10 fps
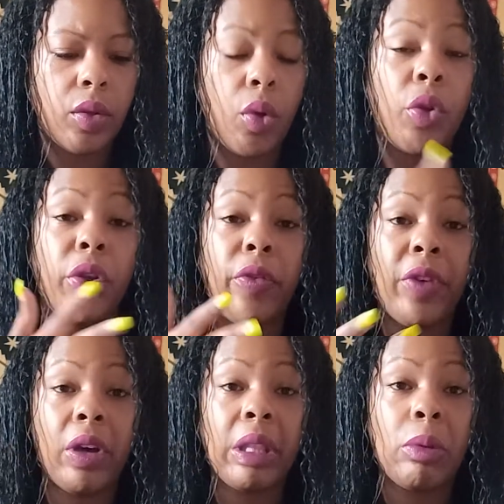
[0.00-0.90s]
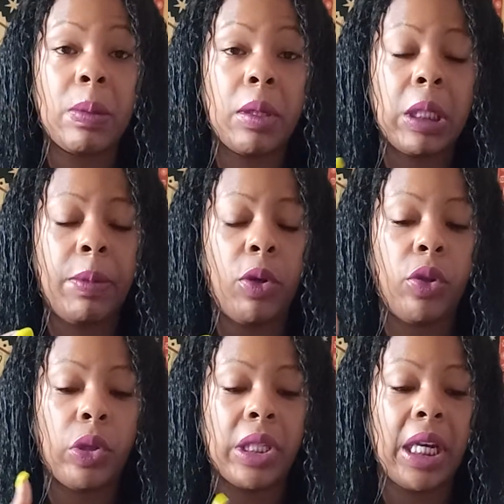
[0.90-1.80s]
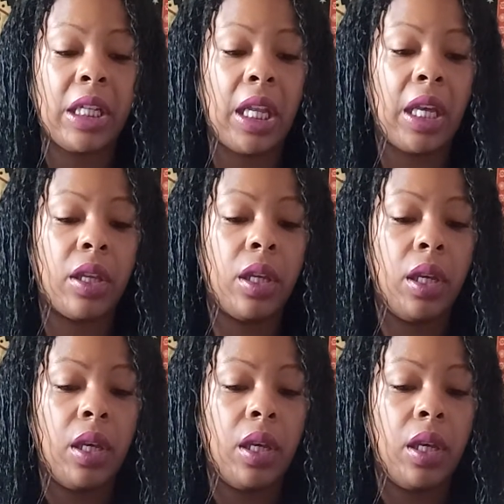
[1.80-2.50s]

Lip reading: or you felt that was supposed to be on your side, like